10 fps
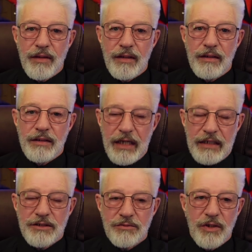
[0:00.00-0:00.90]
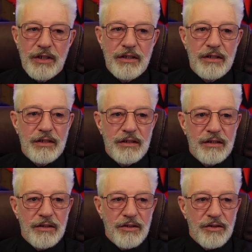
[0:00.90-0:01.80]
And that's when
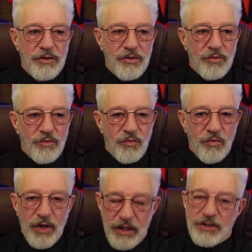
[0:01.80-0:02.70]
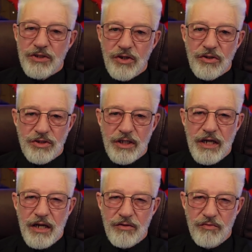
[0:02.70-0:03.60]
it starts to
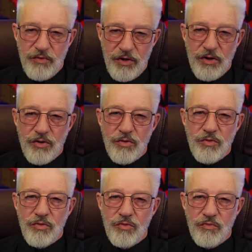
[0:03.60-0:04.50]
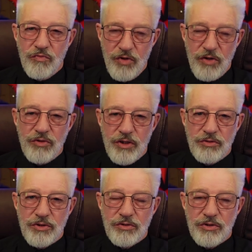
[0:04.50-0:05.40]
get a real
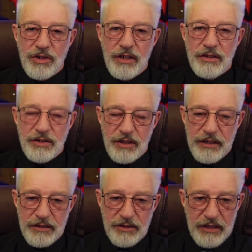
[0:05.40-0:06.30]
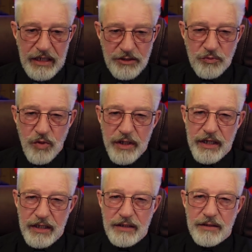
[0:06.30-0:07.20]
nuisance. That's when it